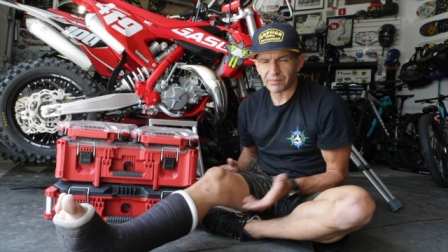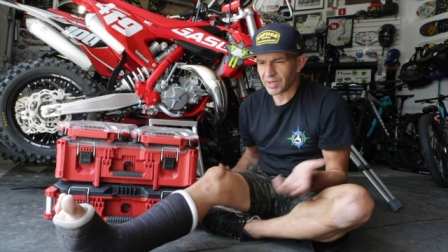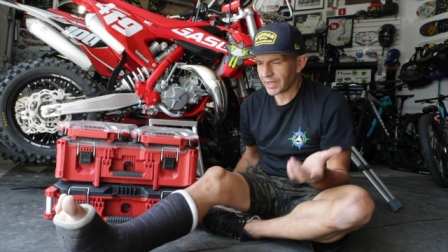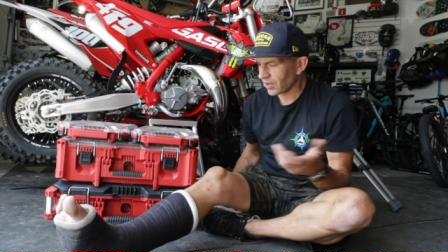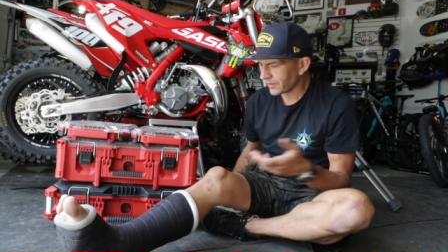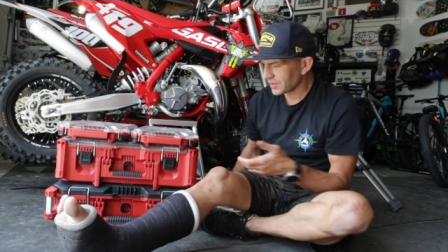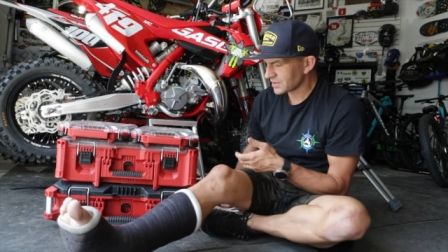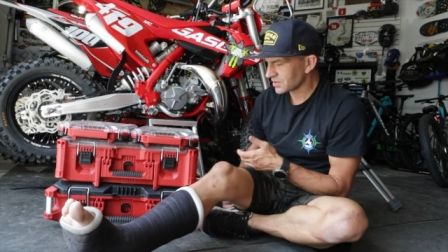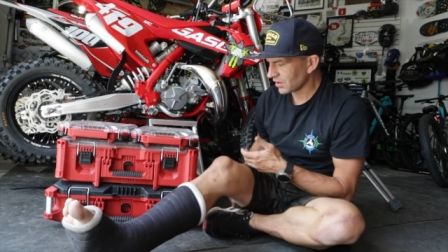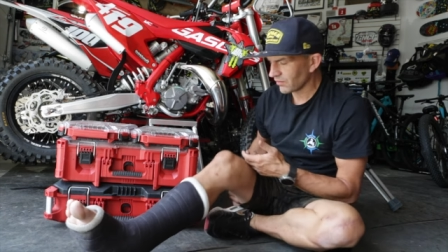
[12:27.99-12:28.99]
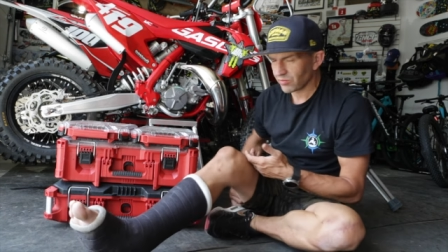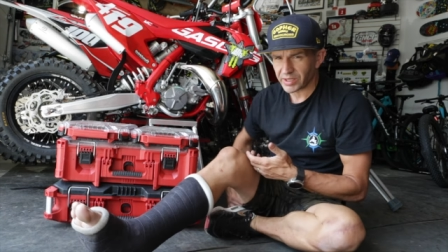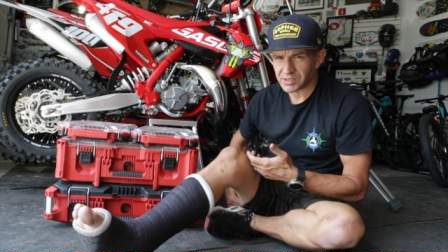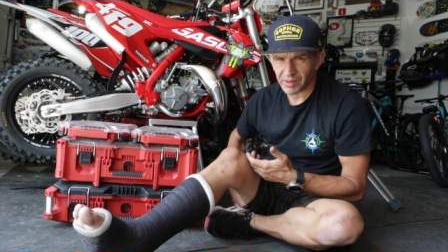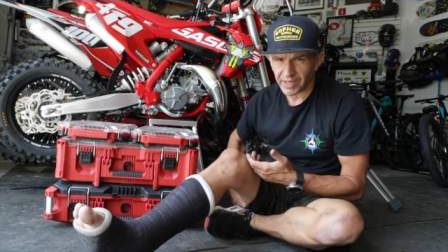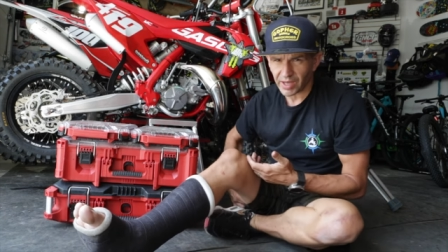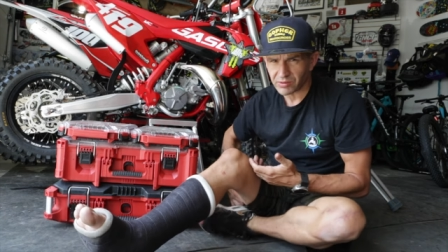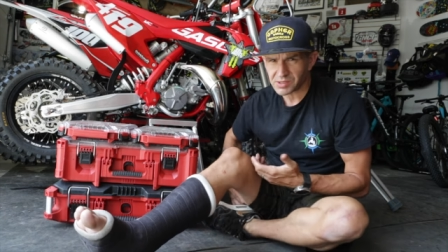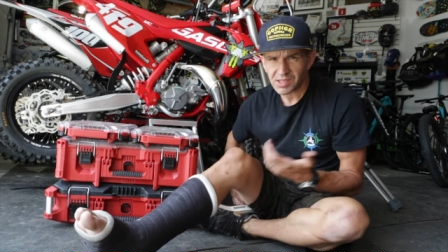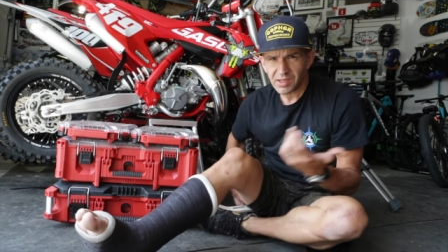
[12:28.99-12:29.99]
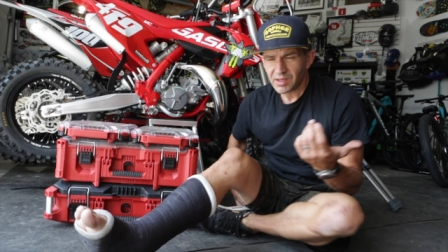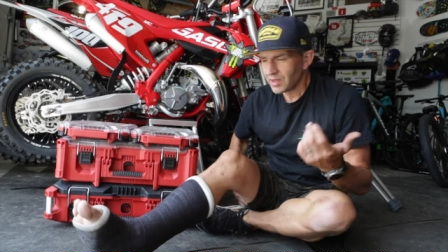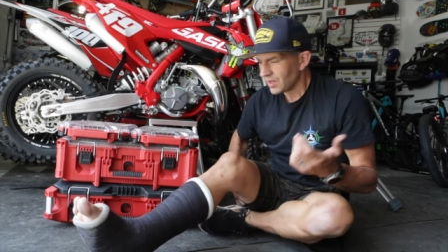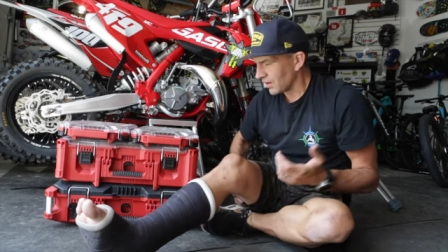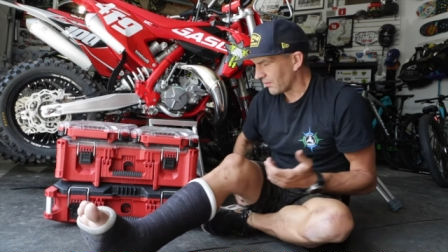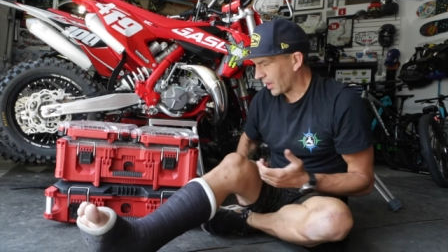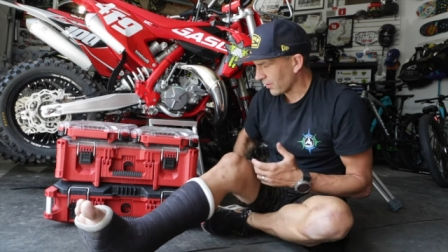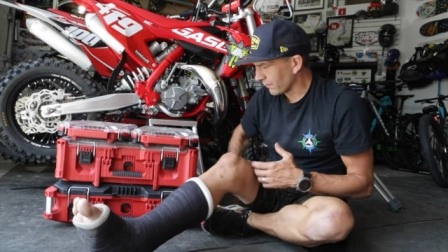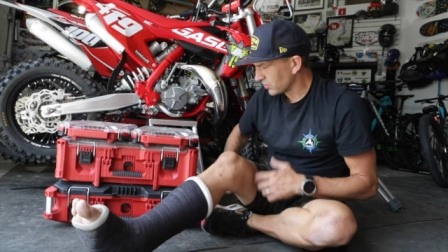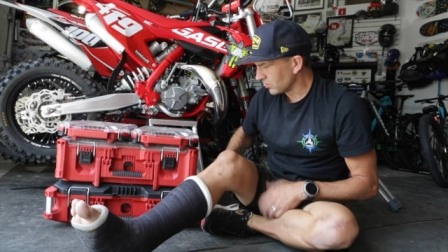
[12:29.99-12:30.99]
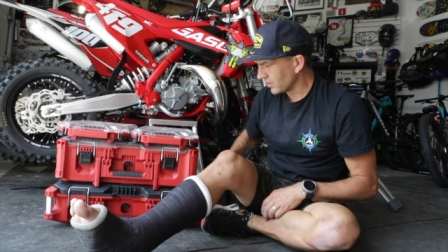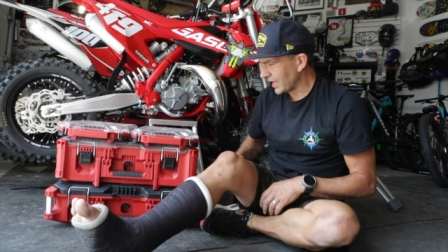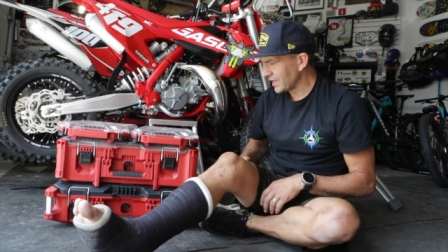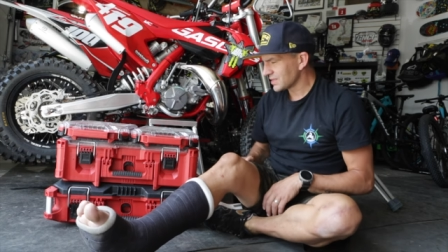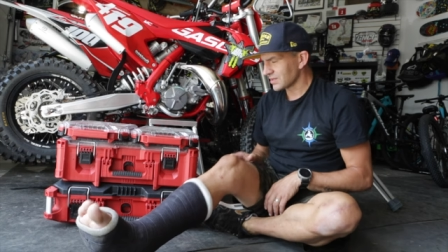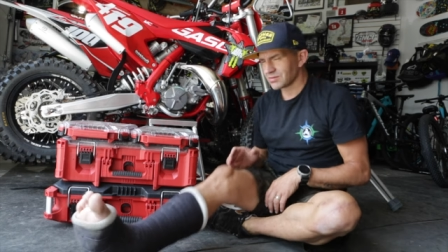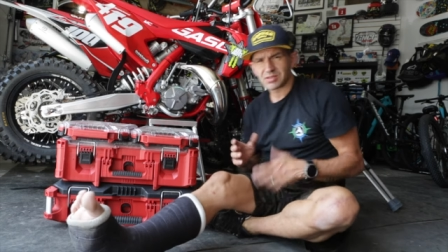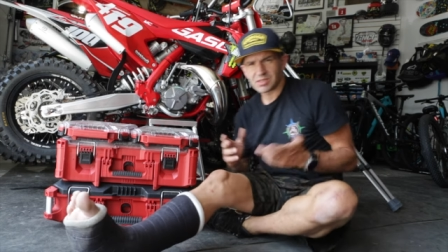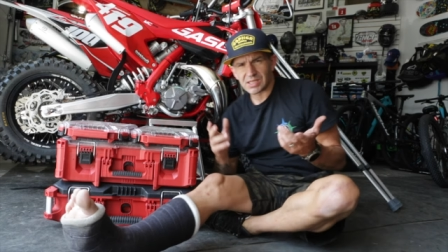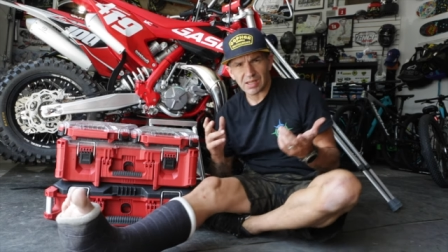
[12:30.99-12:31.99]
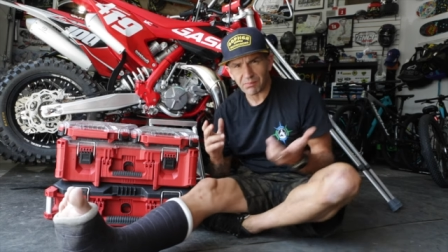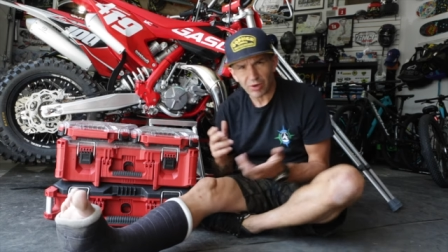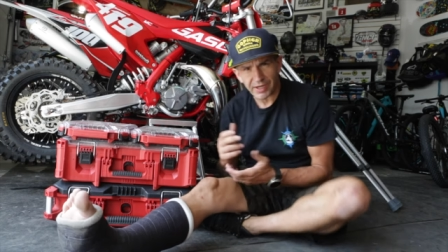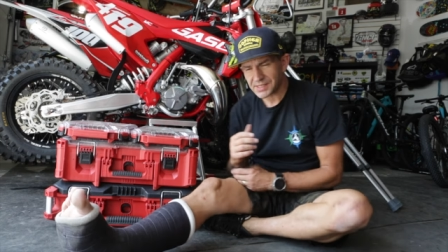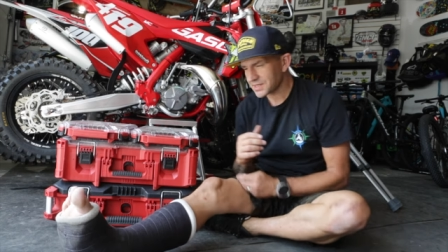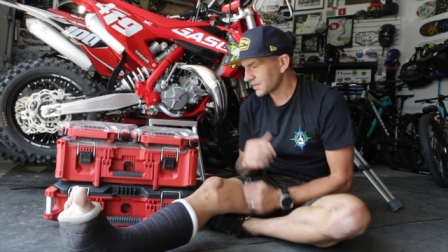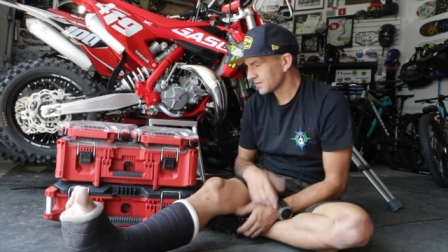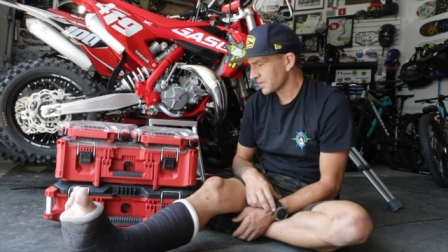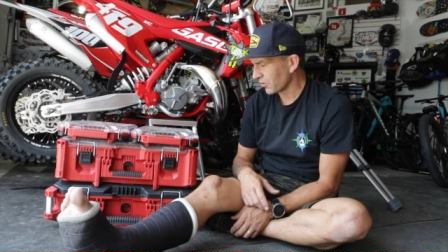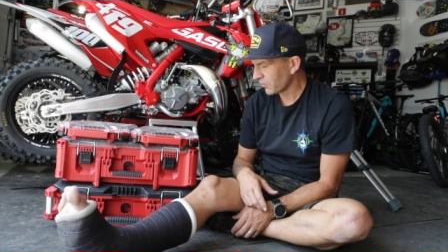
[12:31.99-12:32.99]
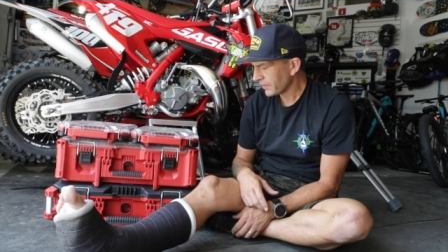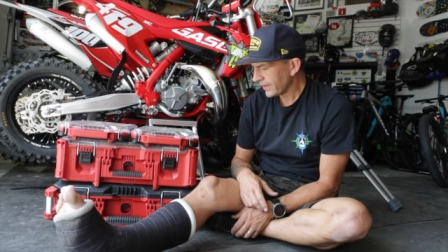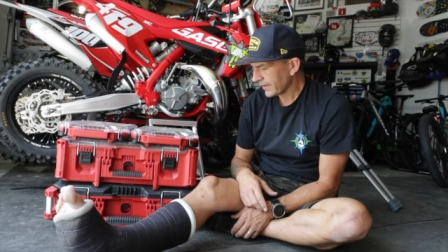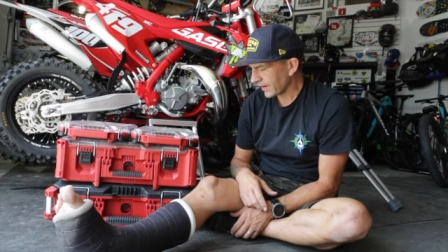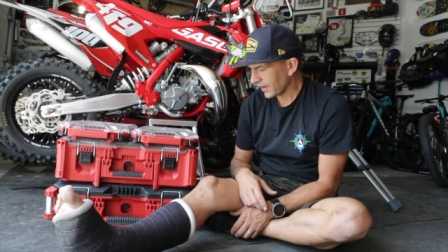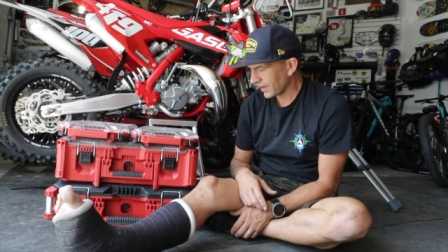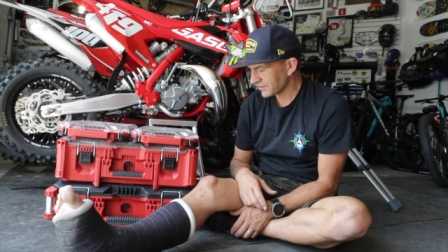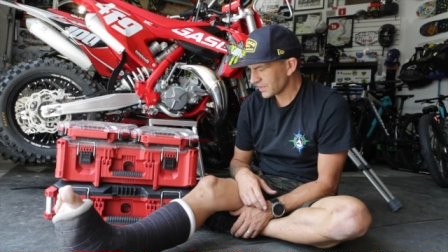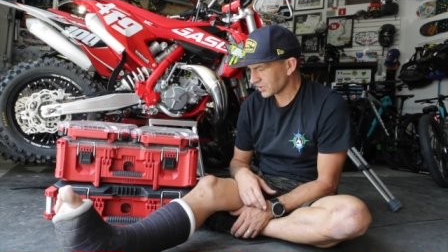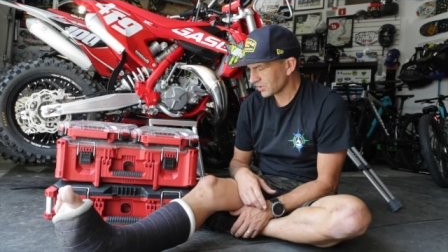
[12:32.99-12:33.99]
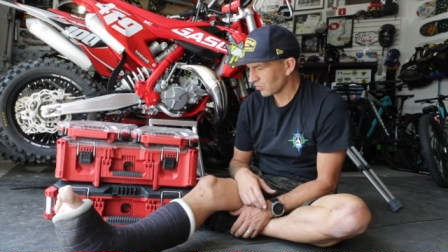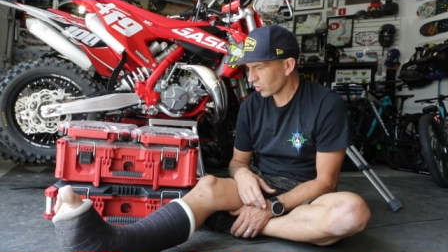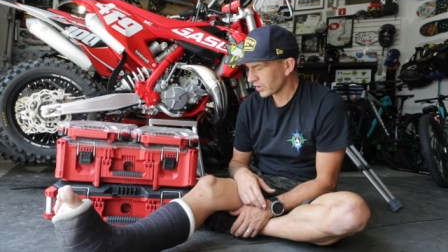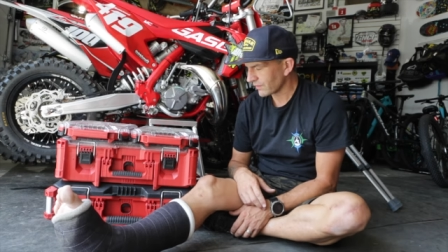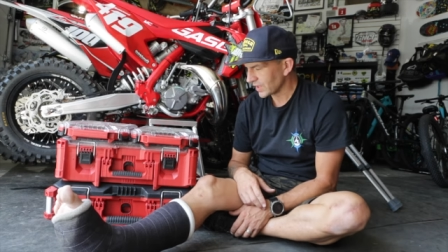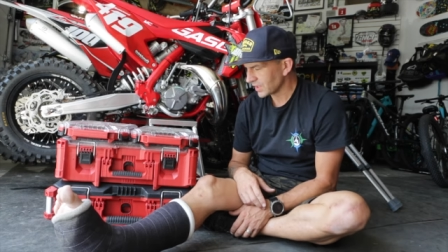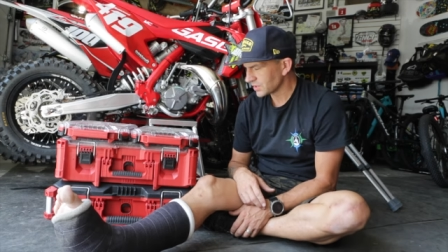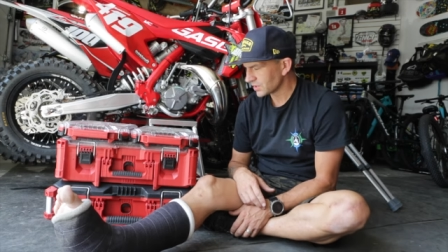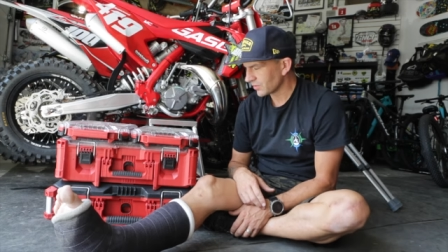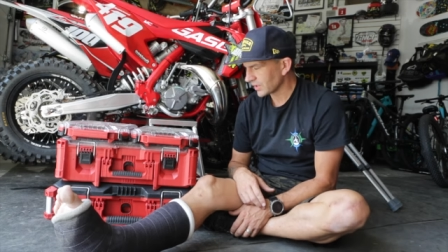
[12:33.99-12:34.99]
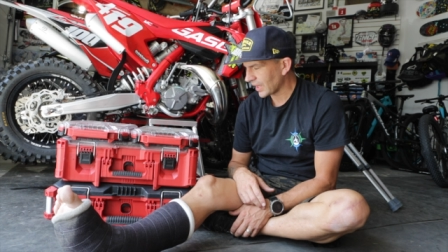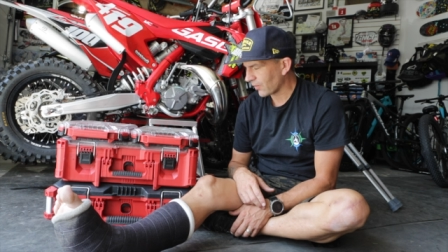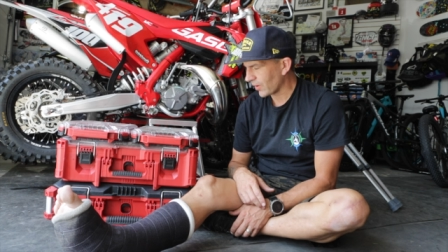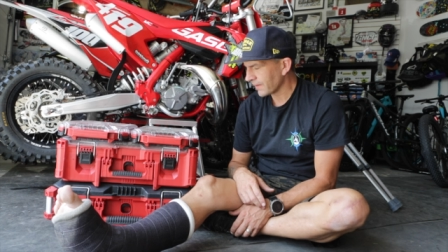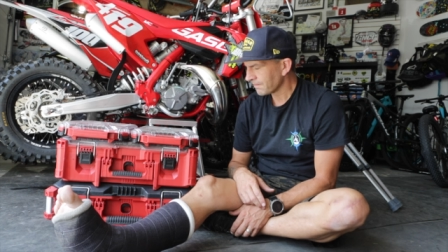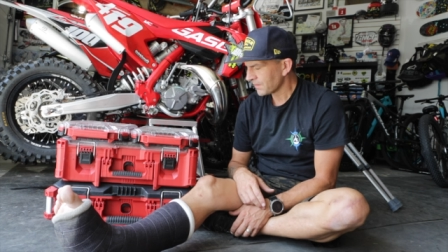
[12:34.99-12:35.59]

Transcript: But I got this delivered right to my house in a matter of two days. It's the same price, so uh, it's actually more convenient to do it that way.